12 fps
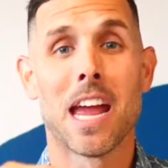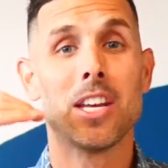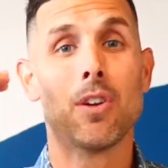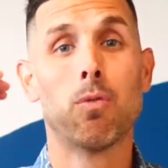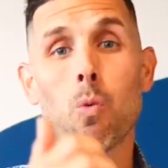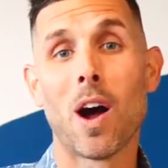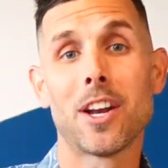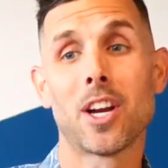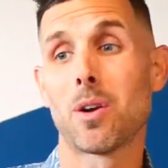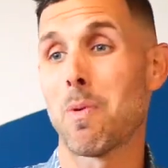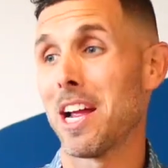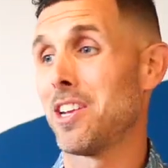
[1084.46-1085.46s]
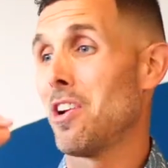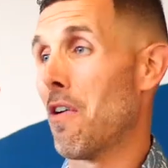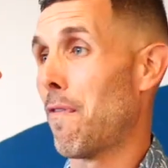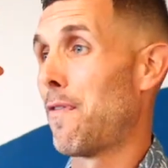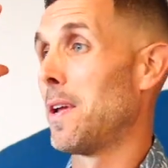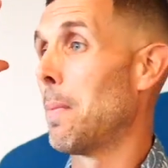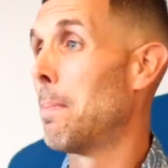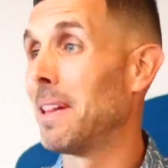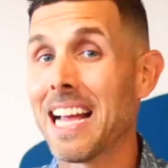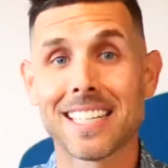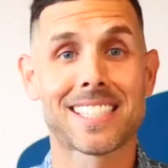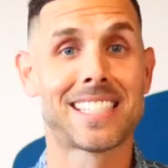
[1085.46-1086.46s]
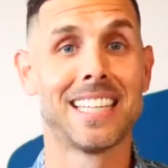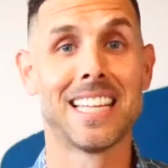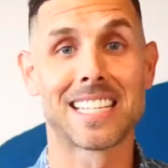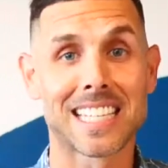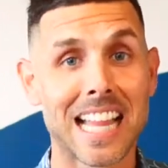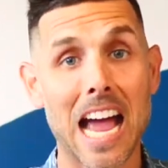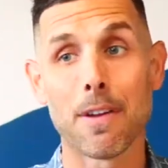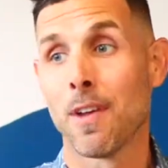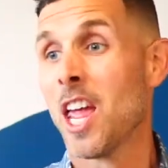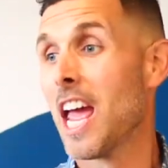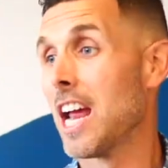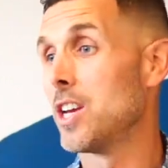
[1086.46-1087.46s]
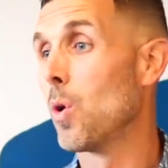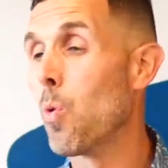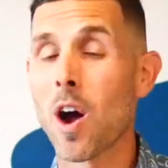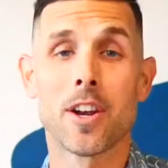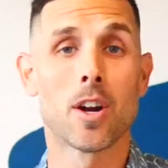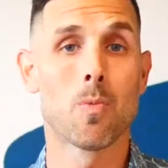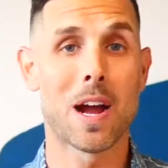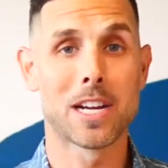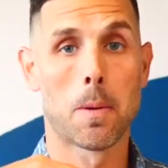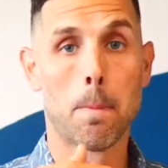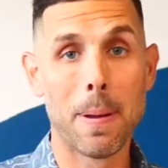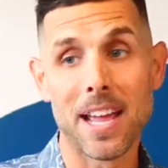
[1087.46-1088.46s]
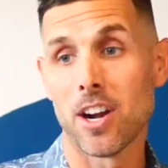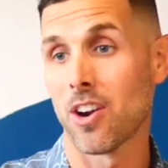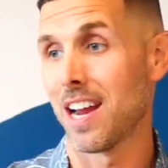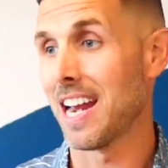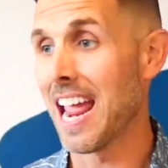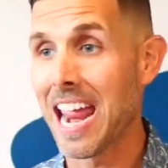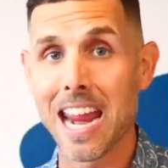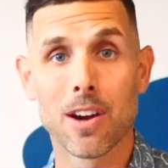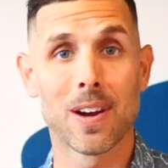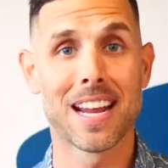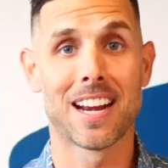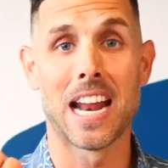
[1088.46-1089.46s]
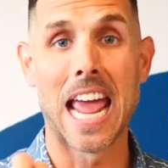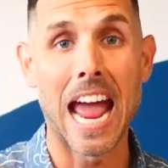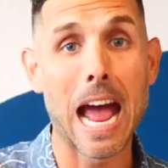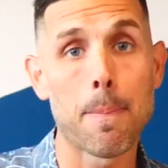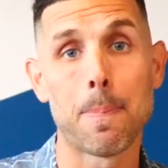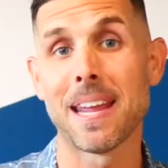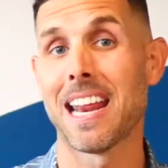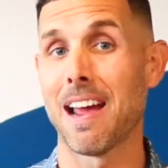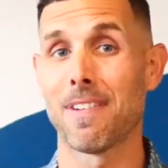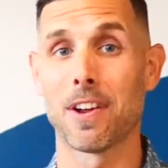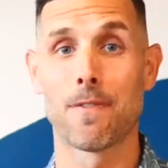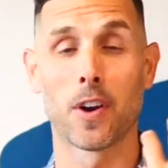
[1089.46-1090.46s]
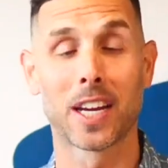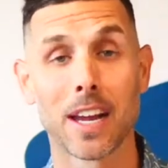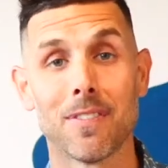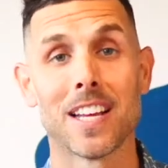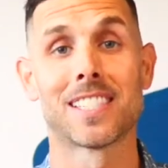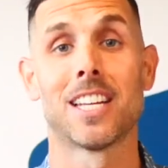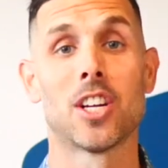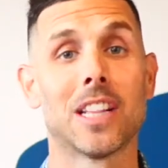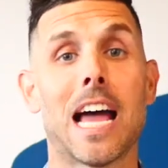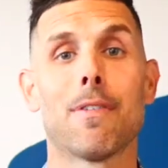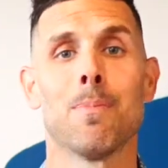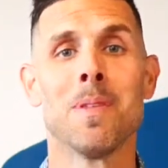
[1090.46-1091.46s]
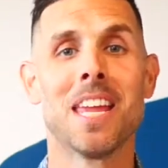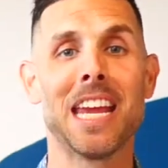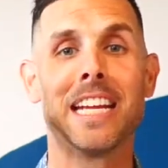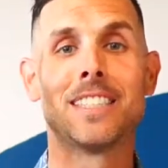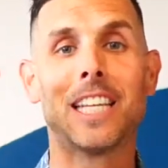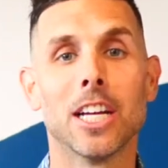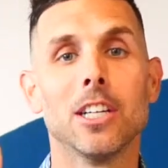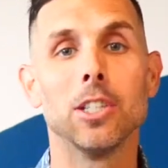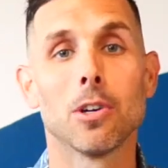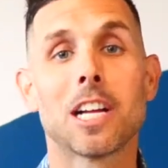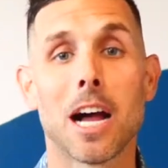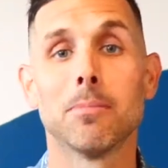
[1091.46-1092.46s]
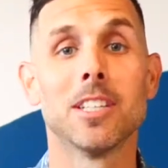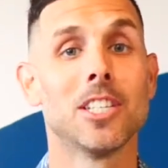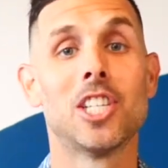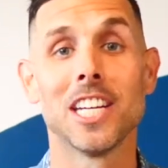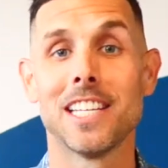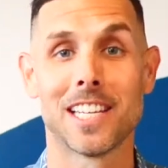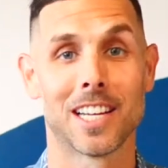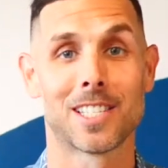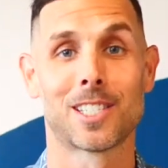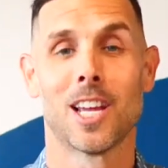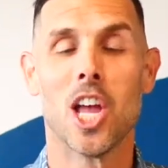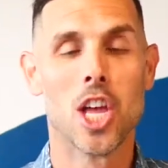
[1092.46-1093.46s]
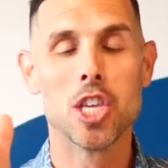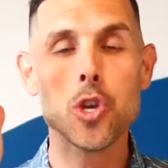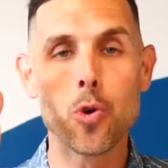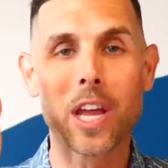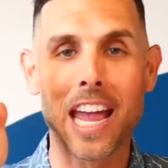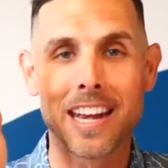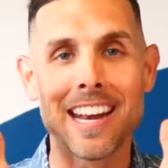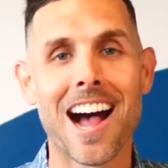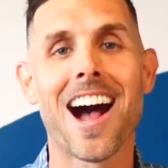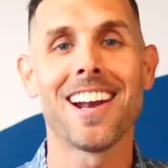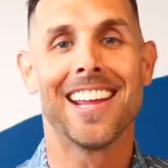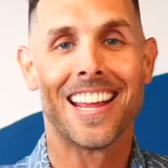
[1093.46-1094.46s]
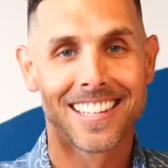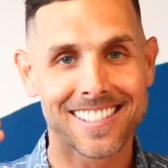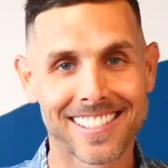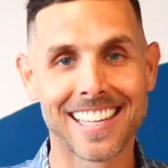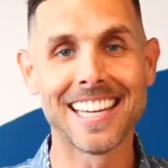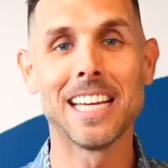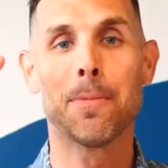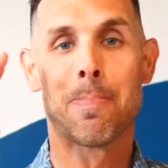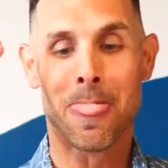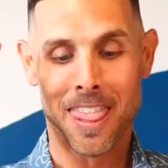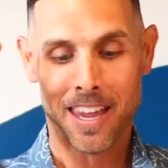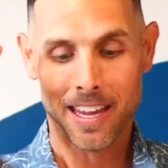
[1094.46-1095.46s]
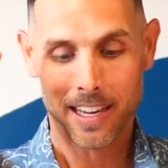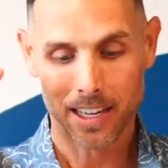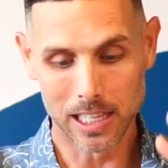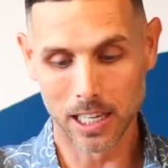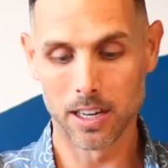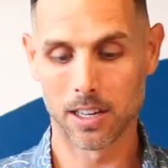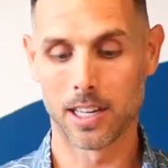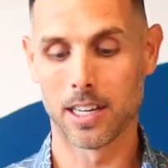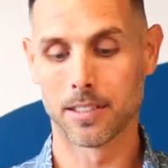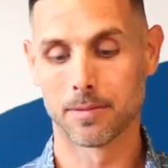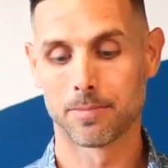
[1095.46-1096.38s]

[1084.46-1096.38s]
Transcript: and you've wondered why you don't feel blessed in this life, and you wondered why you're bitter and angry and unhappy and have unforgiveness in your life. Until you come to Jesus, you cannot see clearly.